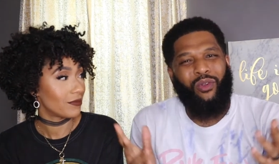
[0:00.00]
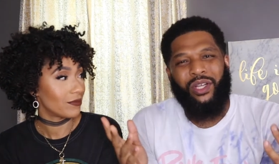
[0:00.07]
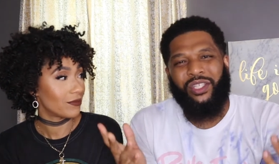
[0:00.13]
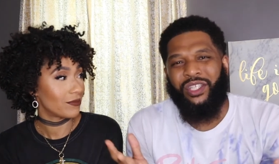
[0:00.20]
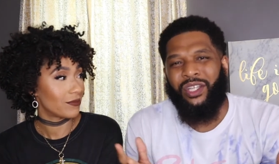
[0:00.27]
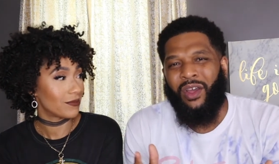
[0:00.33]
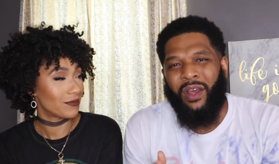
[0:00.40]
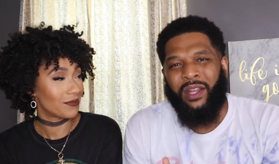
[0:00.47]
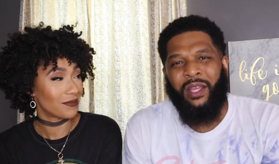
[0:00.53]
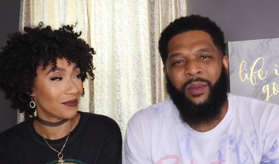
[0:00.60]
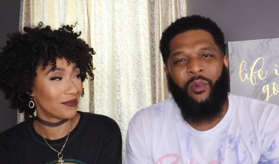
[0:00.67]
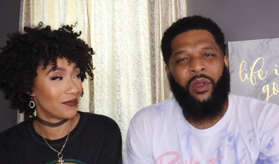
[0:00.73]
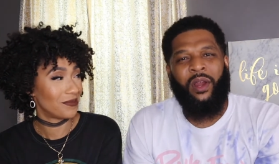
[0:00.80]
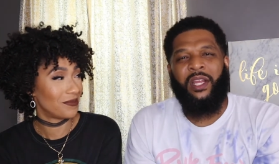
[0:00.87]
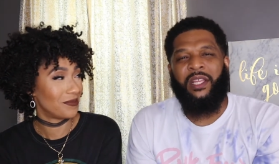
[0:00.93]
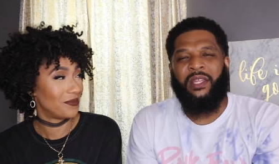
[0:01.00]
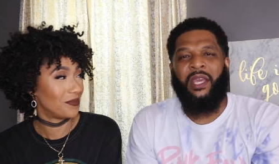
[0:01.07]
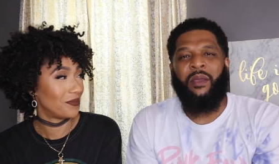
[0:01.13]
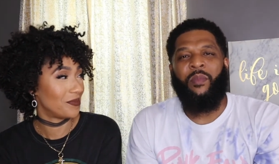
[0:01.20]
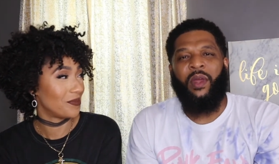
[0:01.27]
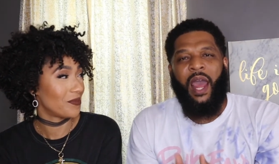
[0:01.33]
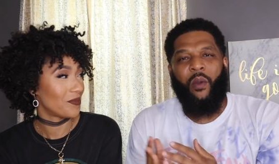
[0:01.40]
Speaker 1: crushing on them or
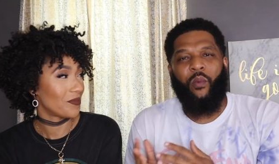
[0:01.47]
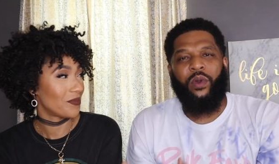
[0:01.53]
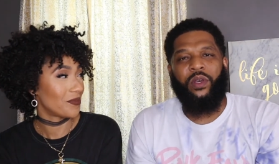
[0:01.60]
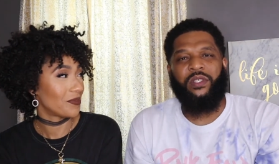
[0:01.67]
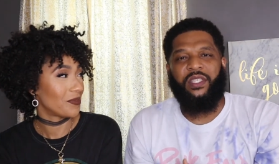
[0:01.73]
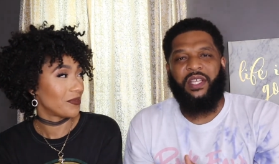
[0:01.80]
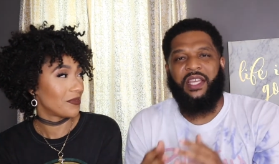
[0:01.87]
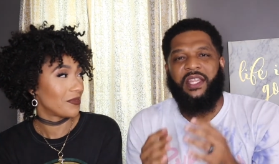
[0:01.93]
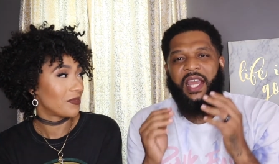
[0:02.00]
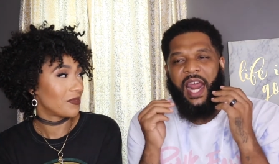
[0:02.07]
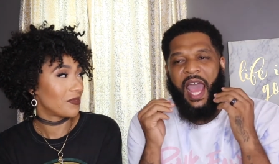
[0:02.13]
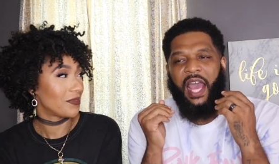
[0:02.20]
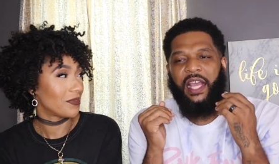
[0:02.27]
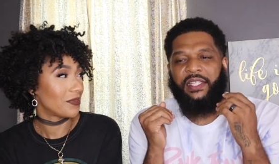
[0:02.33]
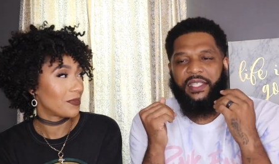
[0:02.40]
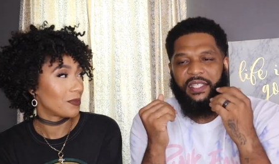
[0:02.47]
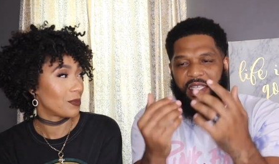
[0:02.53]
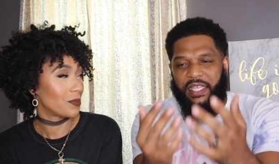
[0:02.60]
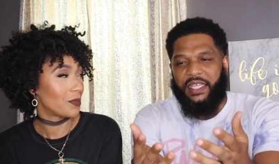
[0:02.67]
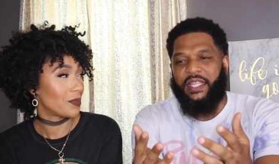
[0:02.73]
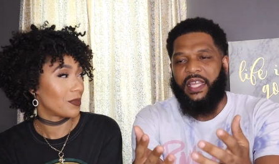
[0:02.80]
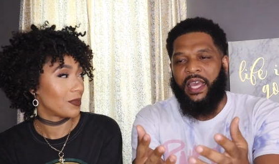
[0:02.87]
anything, but I will say that I
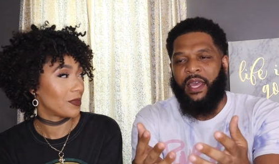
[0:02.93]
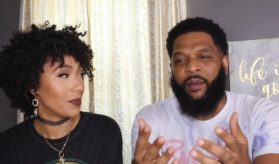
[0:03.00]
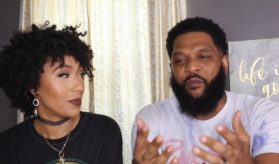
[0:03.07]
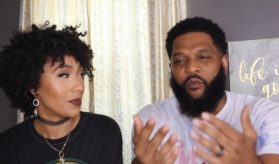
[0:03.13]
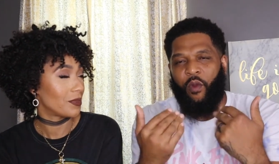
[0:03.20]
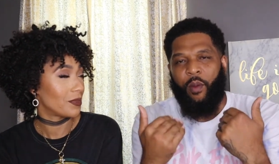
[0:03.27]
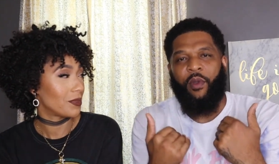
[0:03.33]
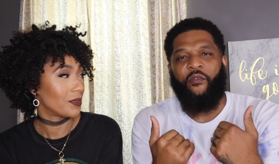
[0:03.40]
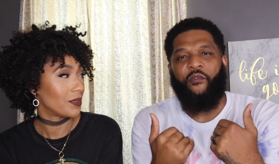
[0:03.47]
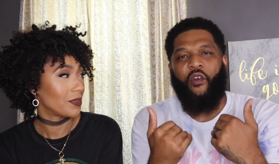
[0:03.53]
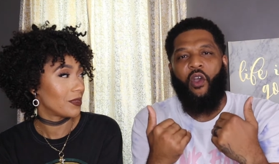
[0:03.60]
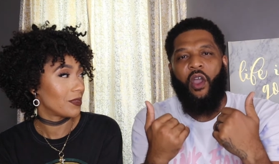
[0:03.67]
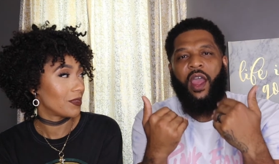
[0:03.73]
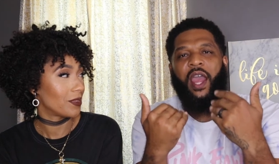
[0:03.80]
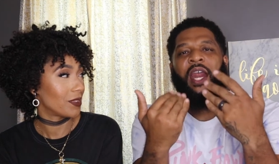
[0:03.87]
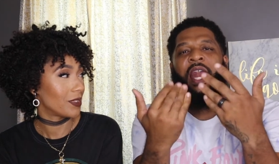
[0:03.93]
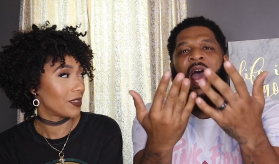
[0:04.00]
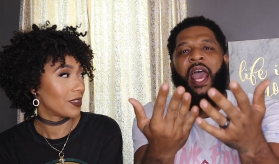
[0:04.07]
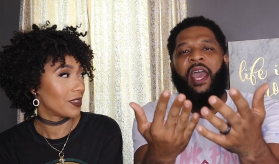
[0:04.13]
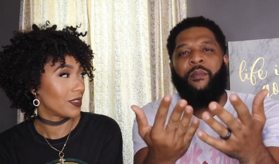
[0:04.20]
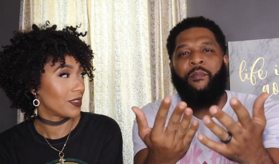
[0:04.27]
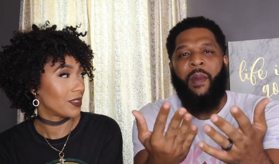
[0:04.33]
see them from afar and
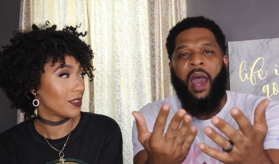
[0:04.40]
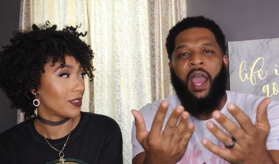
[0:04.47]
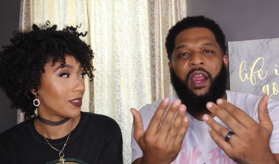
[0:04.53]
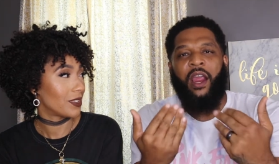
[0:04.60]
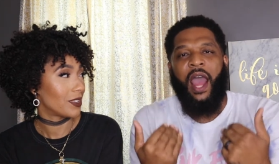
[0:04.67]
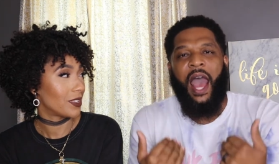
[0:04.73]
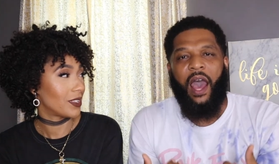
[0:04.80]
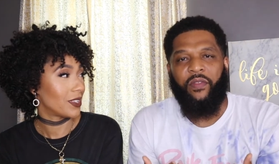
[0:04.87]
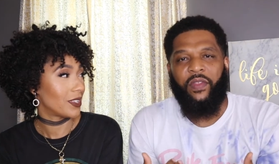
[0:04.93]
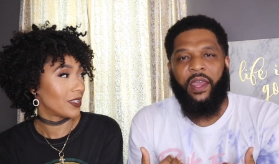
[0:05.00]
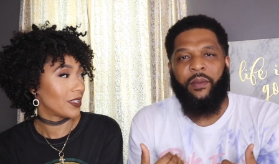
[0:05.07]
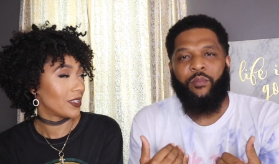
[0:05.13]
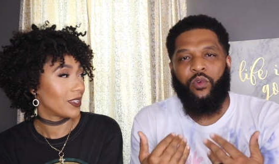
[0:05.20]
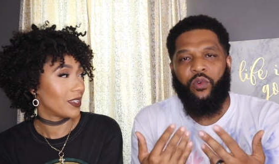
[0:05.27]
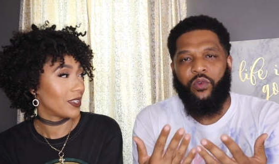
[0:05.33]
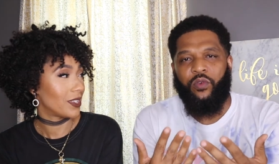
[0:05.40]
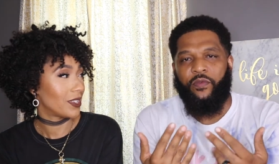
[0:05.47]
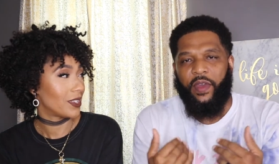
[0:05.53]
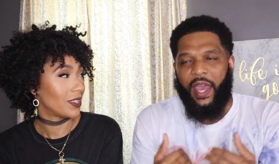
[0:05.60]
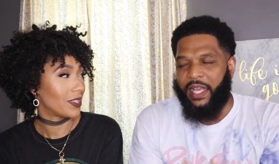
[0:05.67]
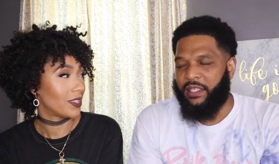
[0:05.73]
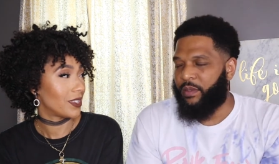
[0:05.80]
I admire how they
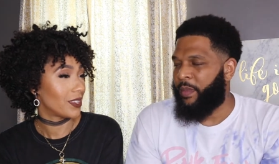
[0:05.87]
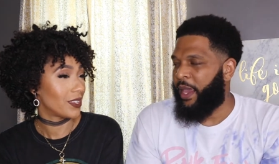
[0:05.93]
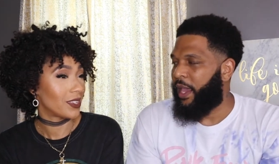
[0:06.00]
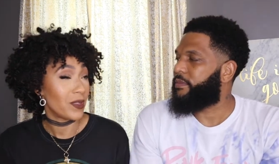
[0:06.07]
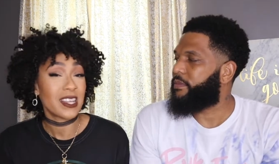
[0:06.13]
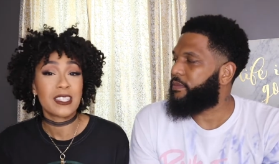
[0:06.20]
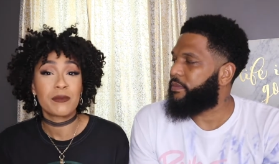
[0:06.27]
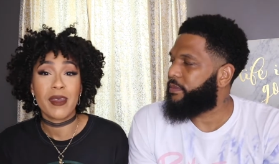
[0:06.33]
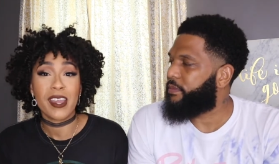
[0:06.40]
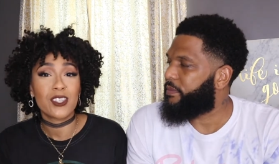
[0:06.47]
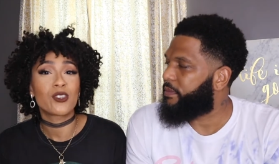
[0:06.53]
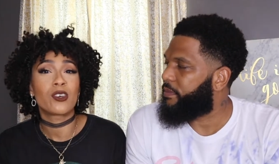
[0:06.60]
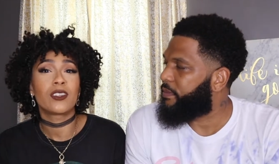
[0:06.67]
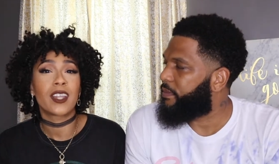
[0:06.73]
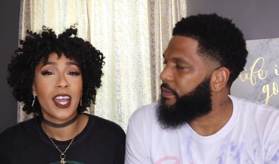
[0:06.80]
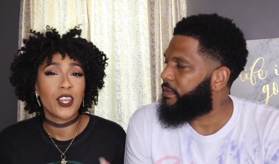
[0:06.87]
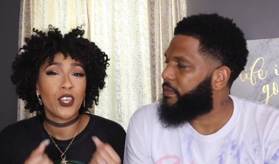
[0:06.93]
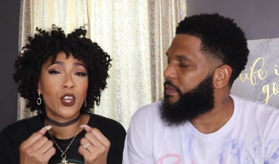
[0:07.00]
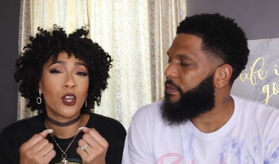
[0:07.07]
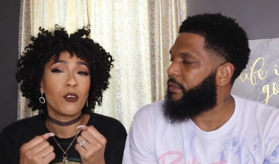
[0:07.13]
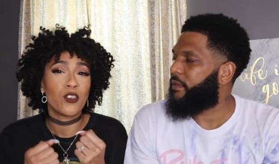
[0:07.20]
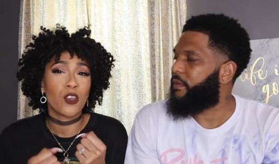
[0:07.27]
move as
Speaker 2: a man. That's based on like
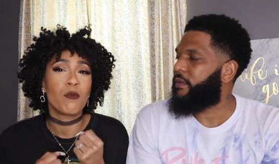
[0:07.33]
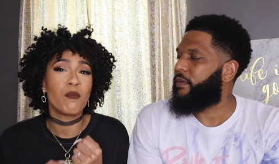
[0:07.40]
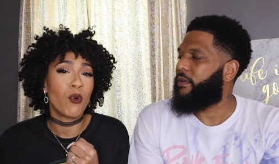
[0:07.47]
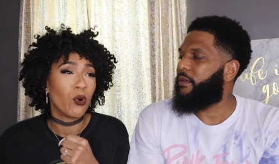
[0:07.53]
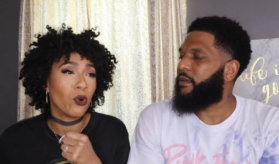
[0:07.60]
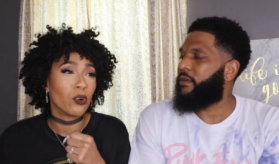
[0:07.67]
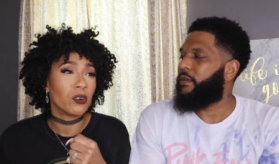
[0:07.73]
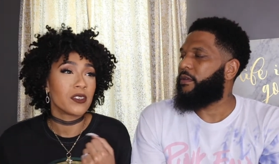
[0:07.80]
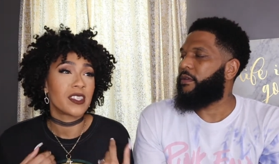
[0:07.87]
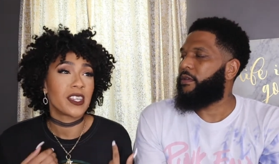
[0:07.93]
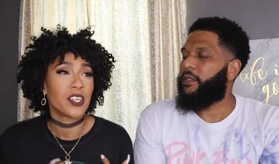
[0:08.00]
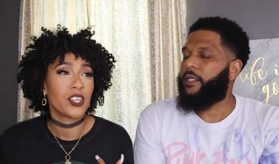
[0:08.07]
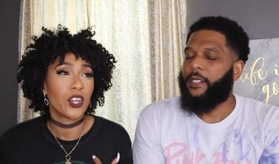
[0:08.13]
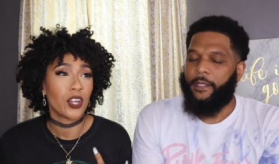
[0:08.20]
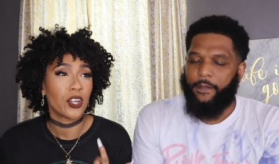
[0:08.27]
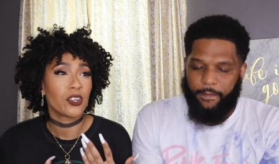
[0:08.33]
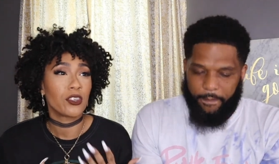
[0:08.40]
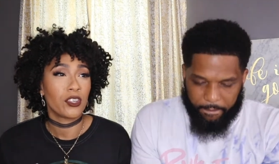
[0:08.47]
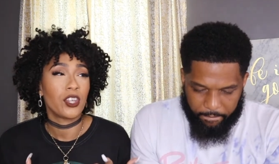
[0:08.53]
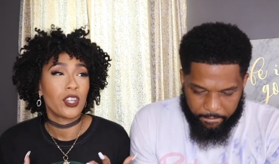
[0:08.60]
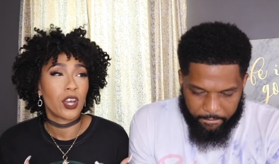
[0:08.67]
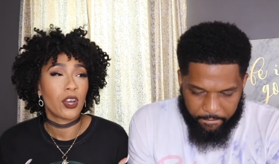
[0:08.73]
your your morals and your,
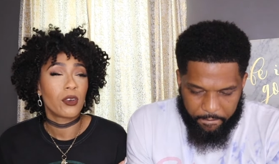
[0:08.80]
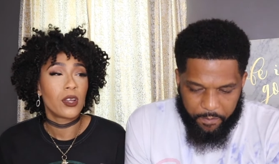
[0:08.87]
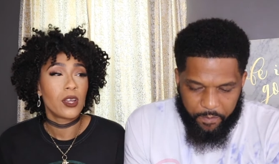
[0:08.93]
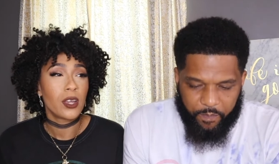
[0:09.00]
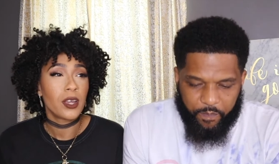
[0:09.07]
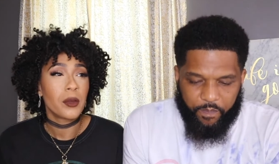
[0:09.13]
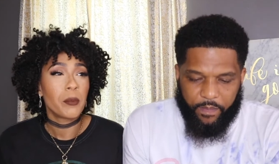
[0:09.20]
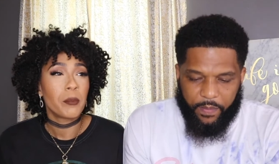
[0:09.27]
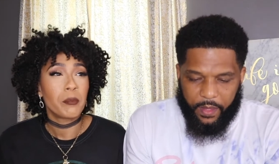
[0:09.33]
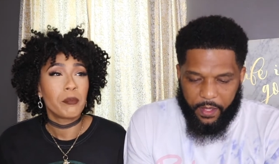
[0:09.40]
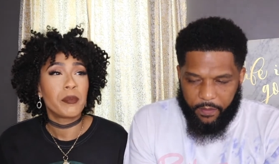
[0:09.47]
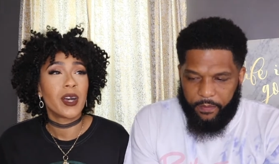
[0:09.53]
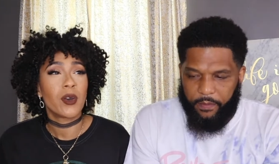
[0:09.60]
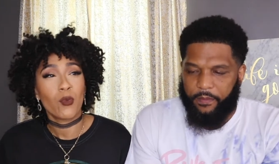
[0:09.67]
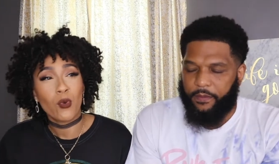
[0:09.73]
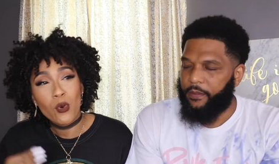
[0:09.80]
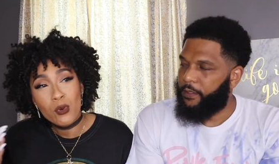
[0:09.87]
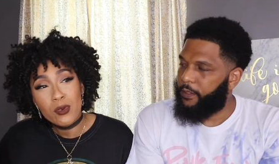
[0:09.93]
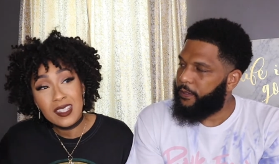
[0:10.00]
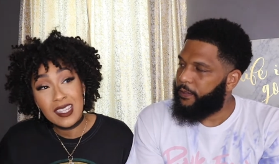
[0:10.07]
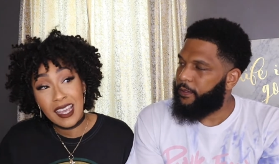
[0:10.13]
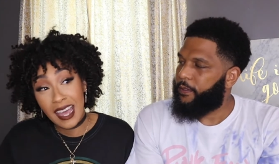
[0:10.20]
you know. But
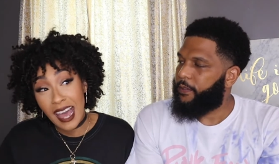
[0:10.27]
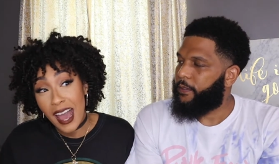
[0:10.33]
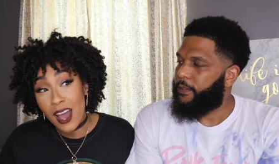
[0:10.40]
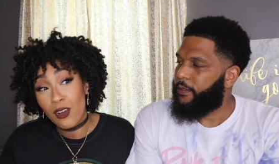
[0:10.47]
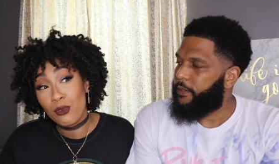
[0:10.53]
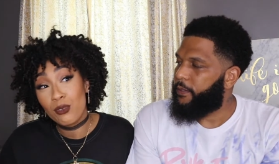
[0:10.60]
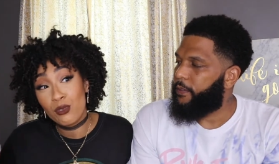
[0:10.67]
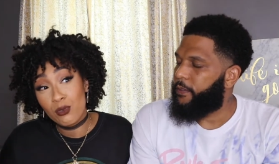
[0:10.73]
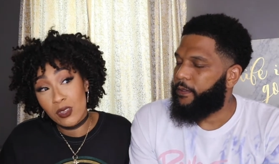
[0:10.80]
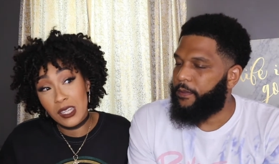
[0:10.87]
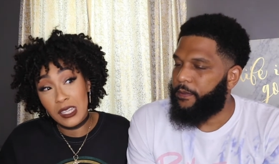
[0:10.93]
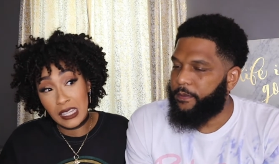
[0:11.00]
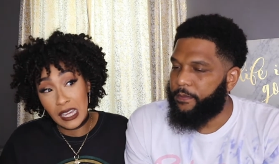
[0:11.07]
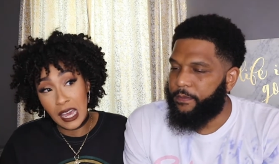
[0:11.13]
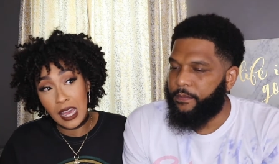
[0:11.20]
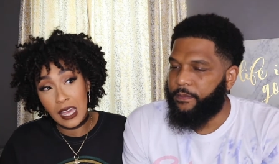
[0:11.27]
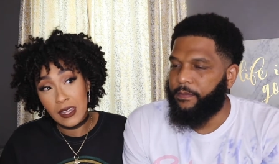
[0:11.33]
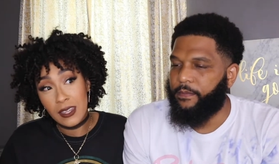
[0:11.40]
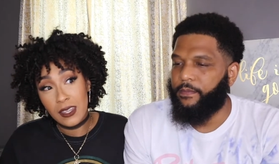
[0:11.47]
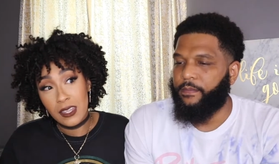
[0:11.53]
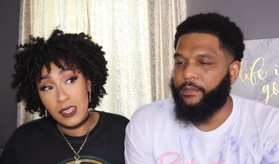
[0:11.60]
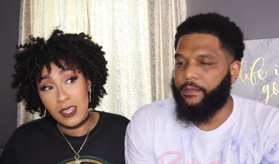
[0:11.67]
who's a guy who you look at